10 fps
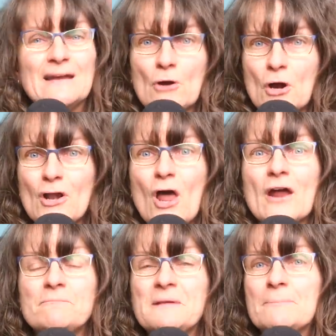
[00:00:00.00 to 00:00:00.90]
there are a
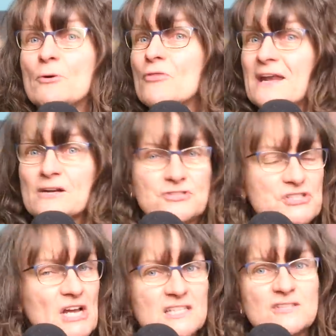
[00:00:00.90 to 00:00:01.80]
lot of people that are
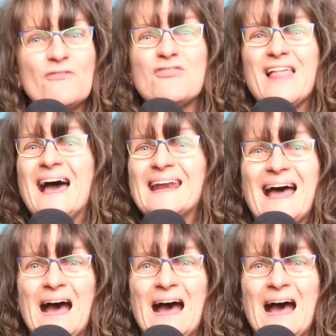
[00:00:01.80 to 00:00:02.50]
just flat